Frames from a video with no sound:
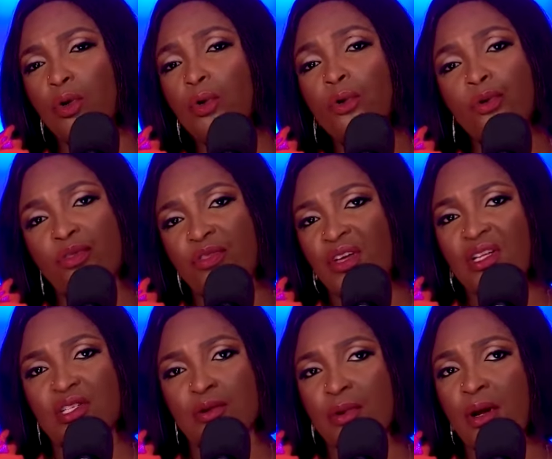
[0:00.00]
good
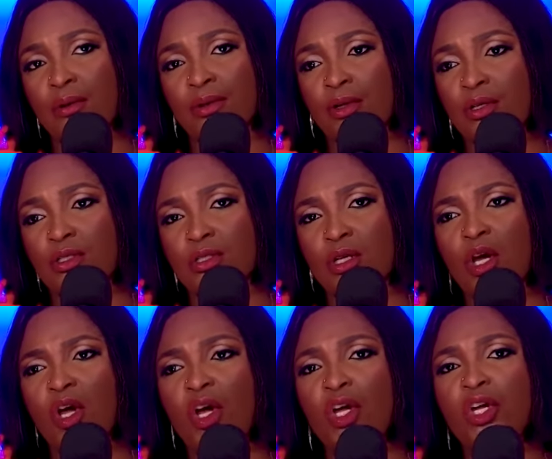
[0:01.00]
things around us.
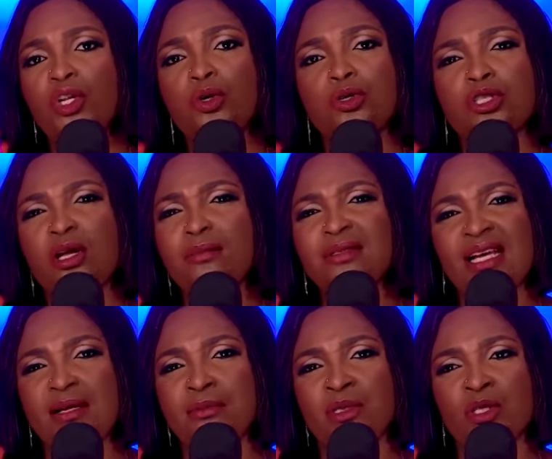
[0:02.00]
You know,
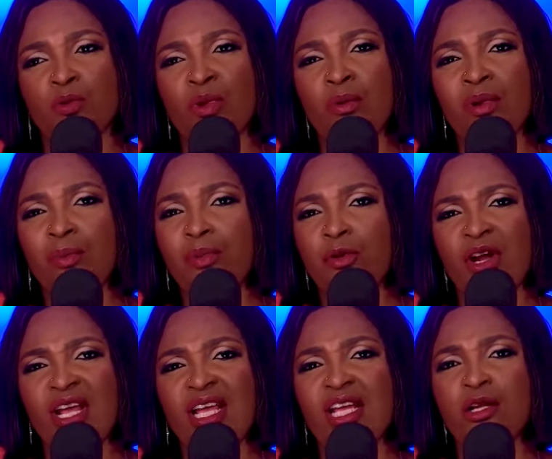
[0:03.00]
sometimes when we
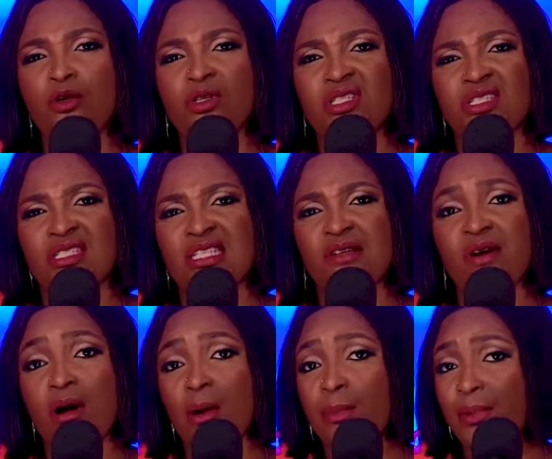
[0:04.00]
pray, it looks as if
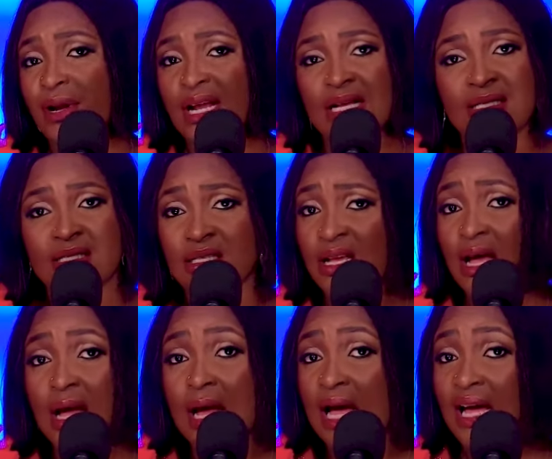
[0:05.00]
our prayers
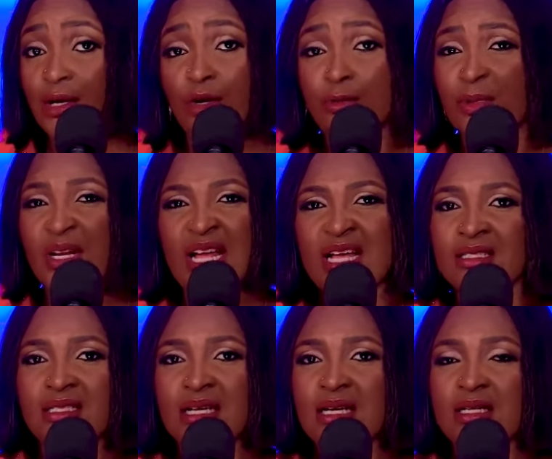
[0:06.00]
are not being
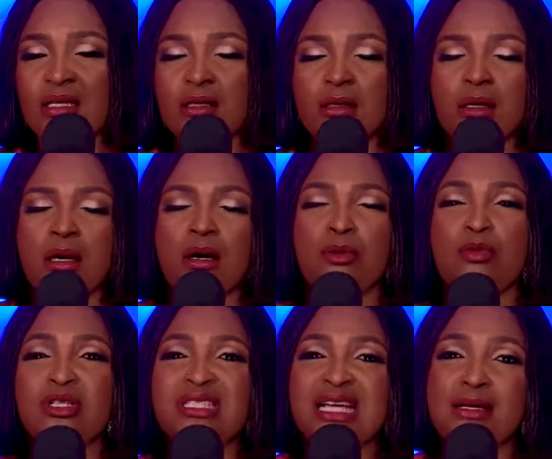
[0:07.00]
answered.
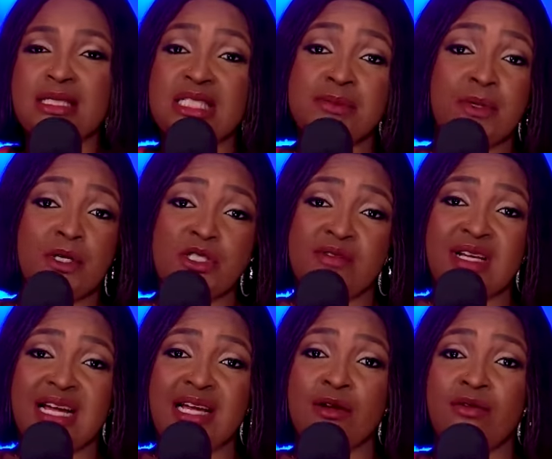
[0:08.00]
Most times it's because of the
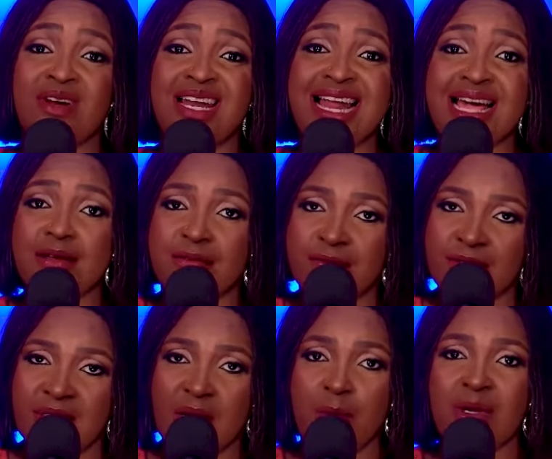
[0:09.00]
kind of life
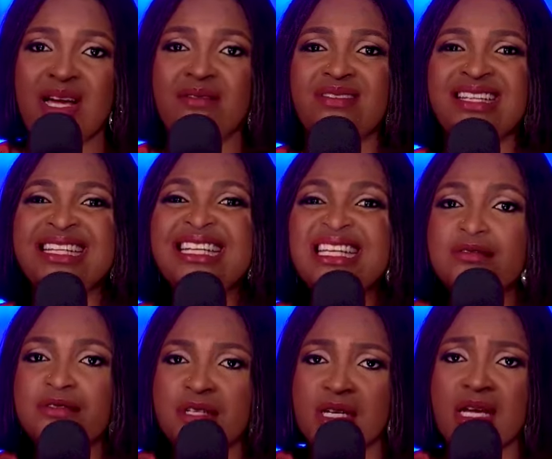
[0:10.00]
that we have
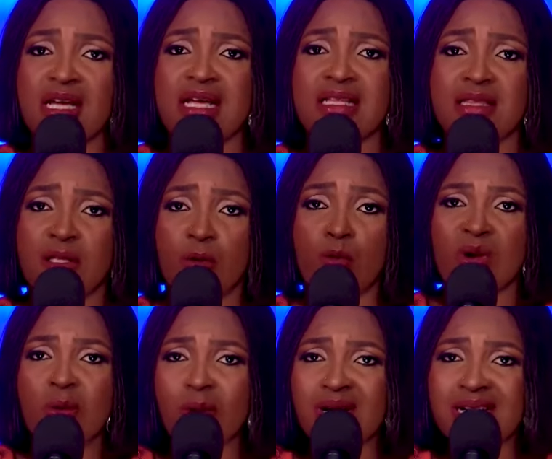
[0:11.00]
lived, the
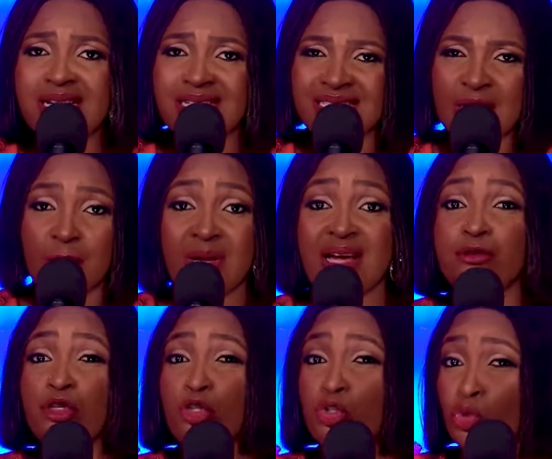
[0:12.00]
waywardness that we have
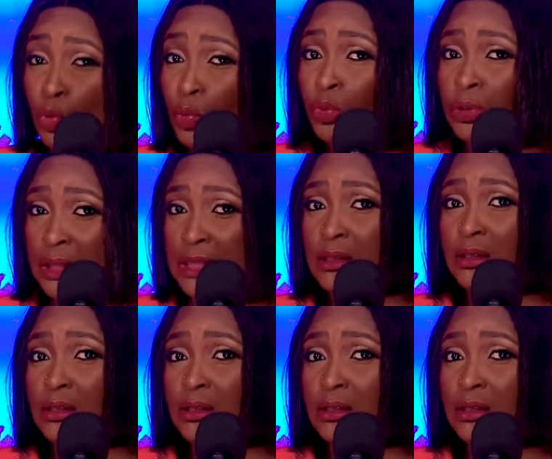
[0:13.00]
showed,